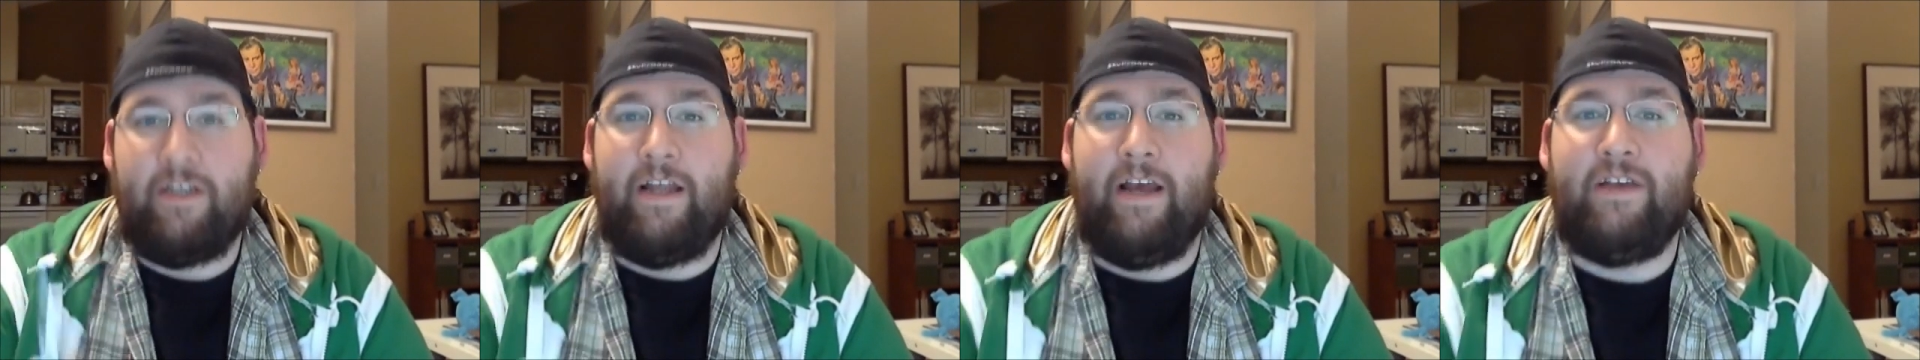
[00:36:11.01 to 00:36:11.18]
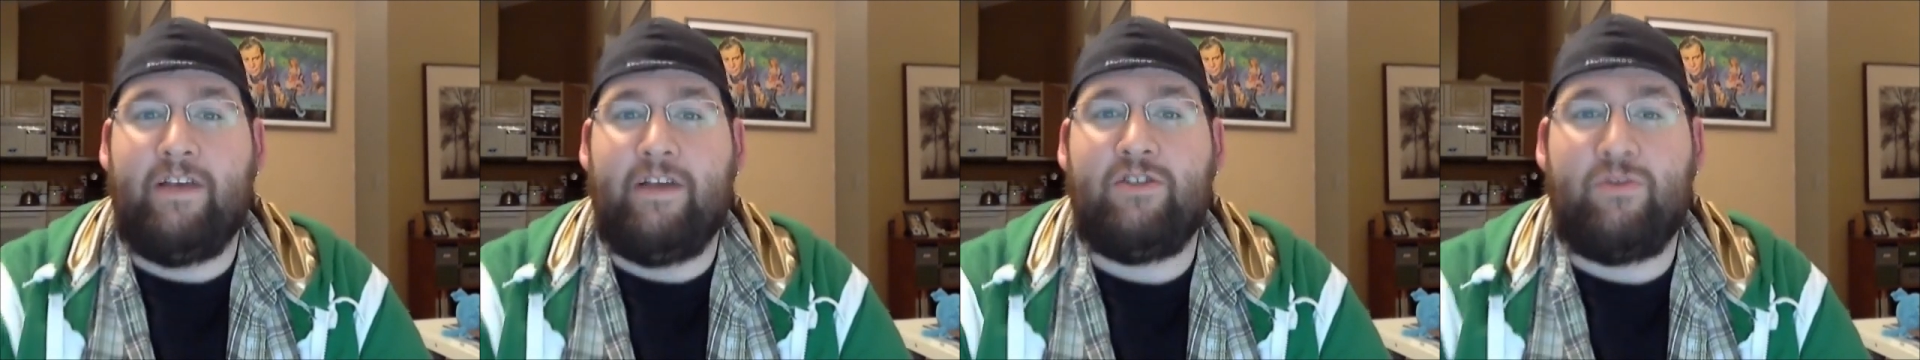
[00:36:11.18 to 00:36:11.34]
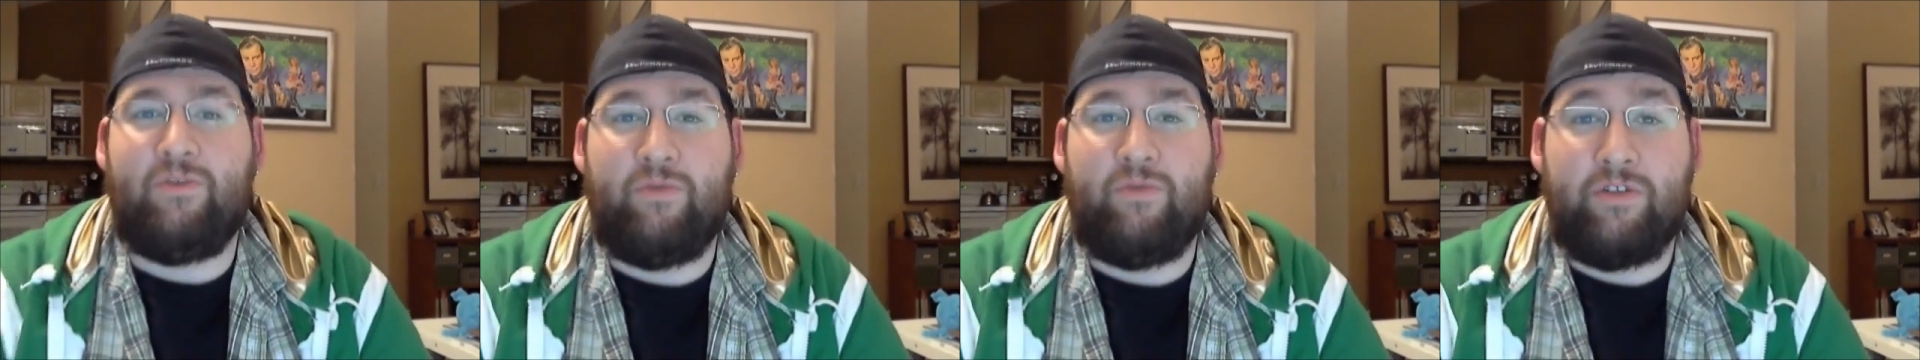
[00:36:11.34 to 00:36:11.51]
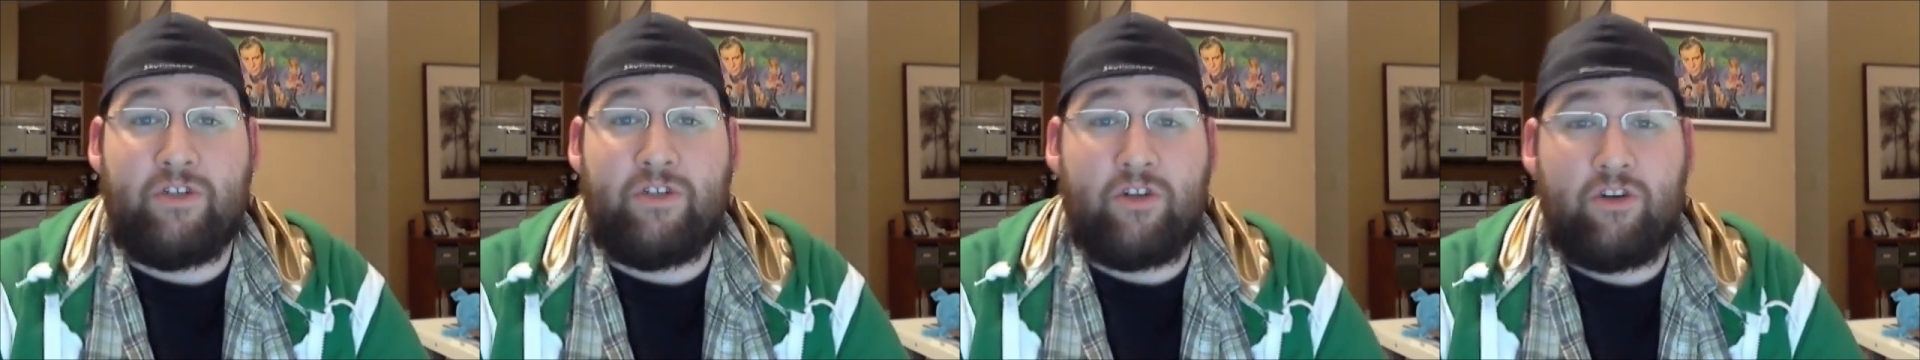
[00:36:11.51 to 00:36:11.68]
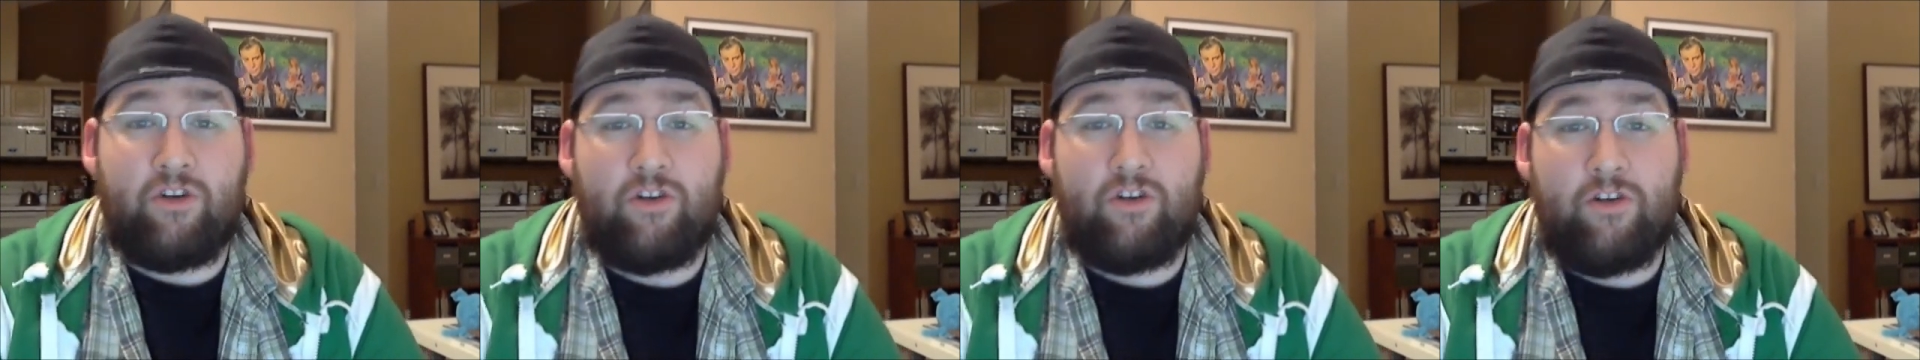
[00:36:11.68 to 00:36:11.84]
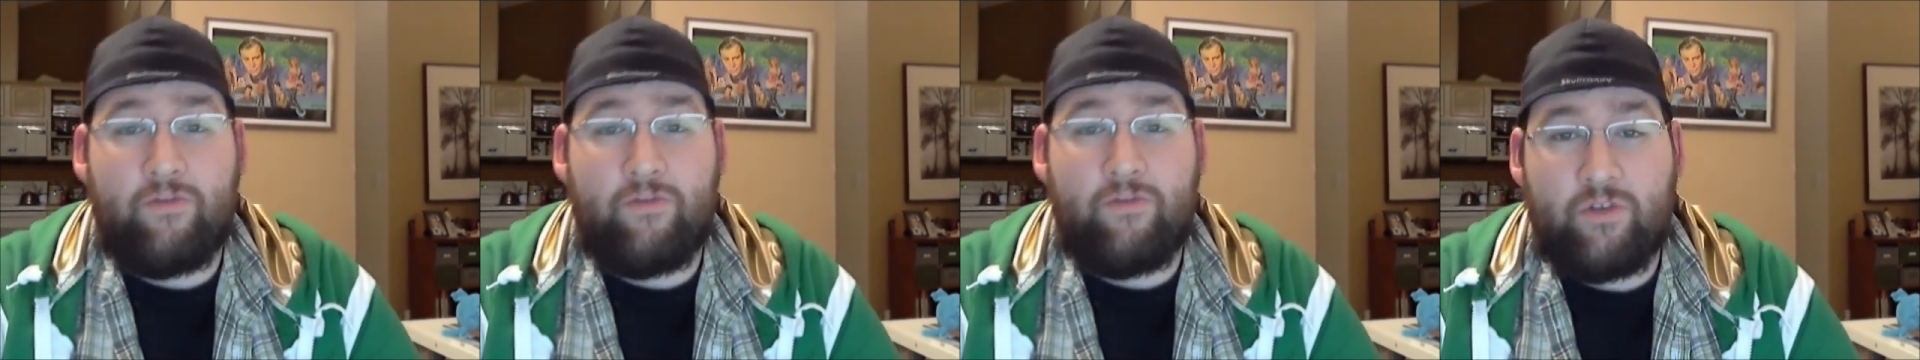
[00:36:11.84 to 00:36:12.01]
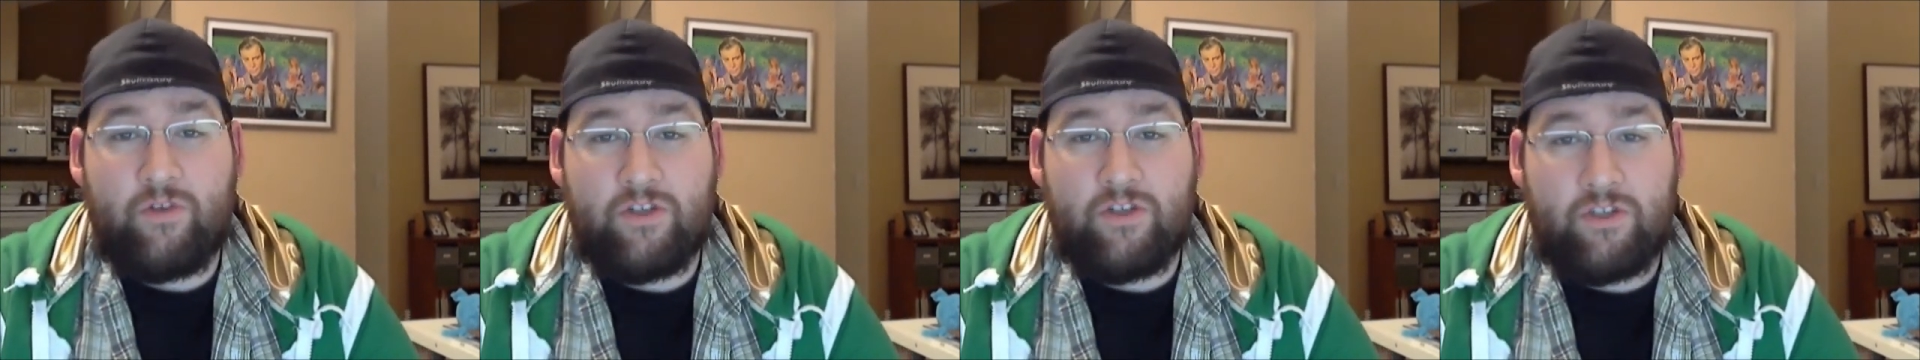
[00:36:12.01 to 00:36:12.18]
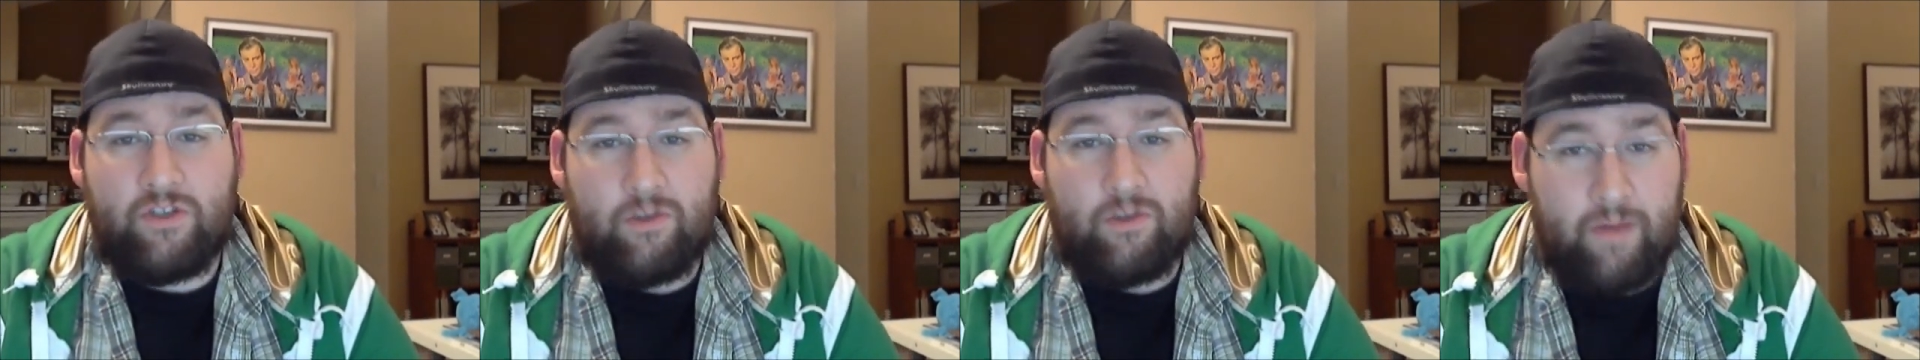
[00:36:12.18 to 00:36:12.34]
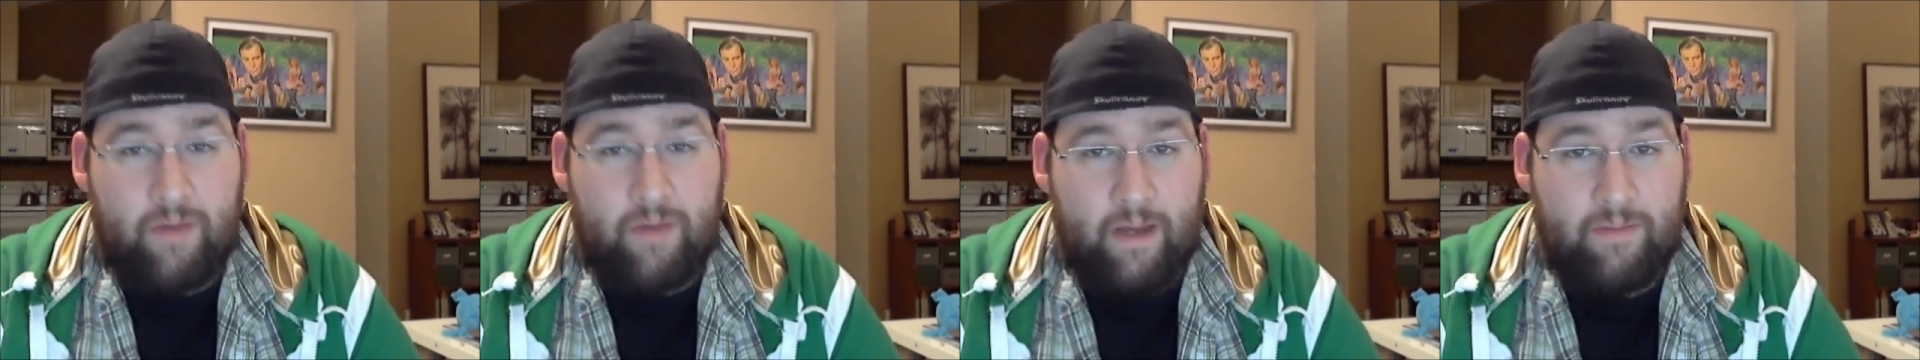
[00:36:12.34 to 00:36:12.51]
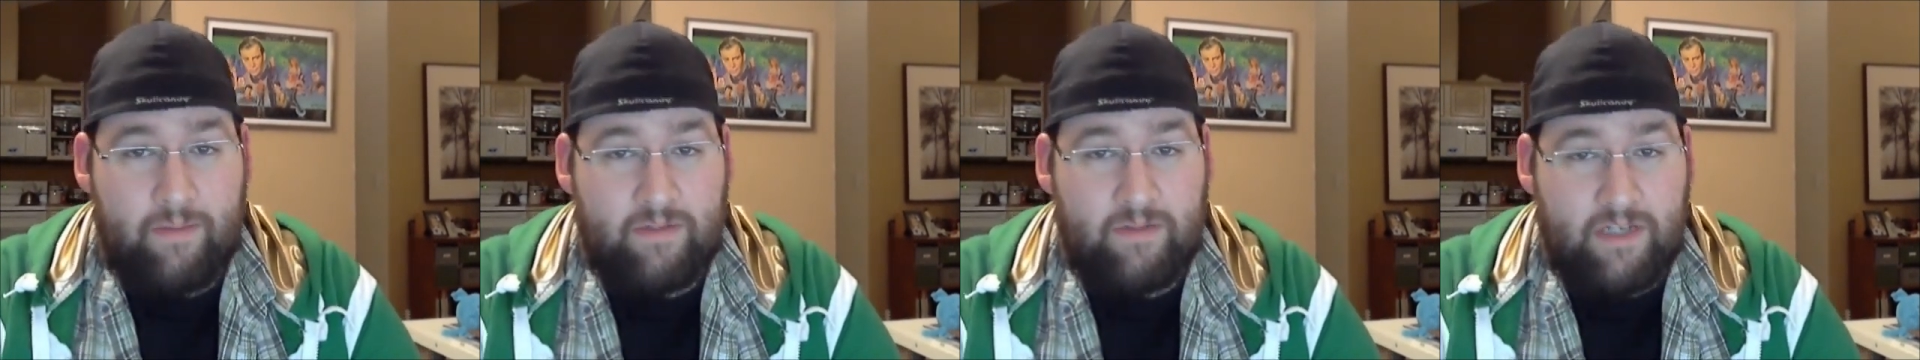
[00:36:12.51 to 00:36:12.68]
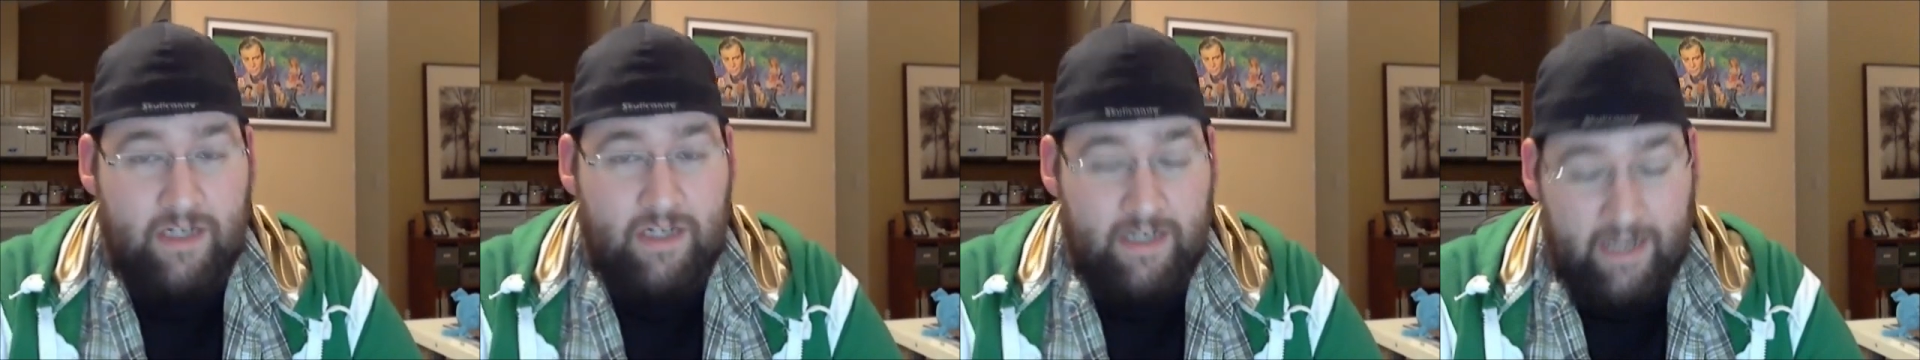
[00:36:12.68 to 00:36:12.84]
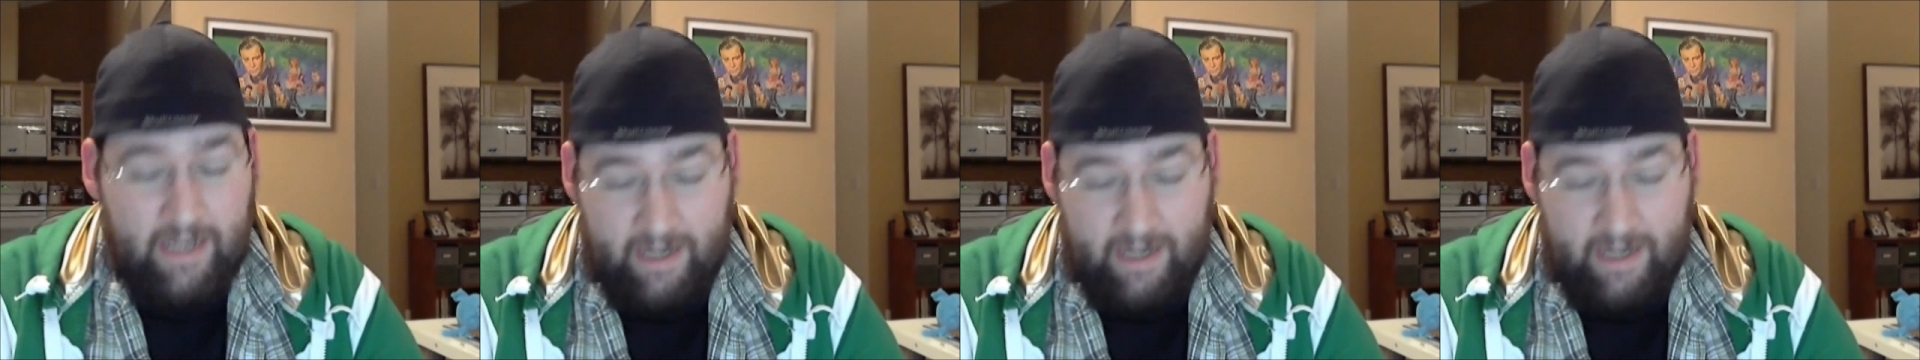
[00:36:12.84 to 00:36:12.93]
as the return of Crystal Pepsi.